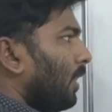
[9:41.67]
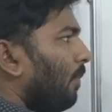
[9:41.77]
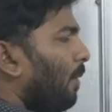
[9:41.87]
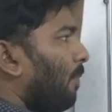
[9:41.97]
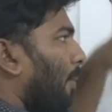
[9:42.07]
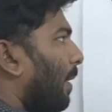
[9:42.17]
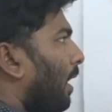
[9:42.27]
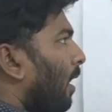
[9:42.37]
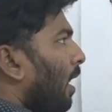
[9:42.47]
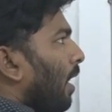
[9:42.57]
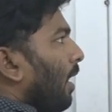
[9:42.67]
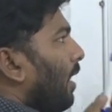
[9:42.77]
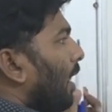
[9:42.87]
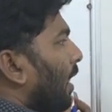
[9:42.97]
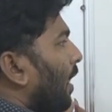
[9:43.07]
of the female.
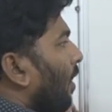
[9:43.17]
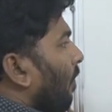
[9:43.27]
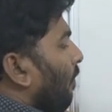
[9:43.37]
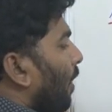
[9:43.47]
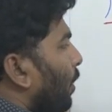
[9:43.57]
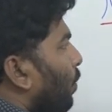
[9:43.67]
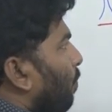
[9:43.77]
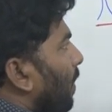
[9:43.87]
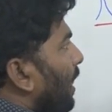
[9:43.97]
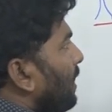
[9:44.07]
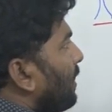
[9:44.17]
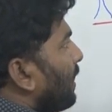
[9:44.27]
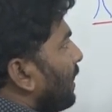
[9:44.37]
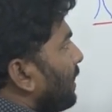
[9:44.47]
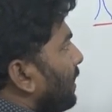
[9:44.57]
Here, when you place
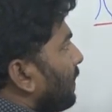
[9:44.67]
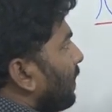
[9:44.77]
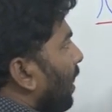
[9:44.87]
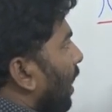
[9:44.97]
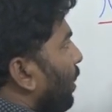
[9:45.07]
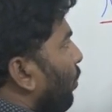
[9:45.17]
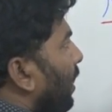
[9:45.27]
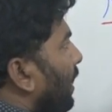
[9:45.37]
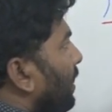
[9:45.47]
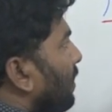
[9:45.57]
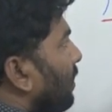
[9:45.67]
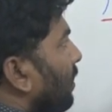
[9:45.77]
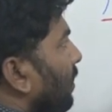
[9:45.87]
this IUDs,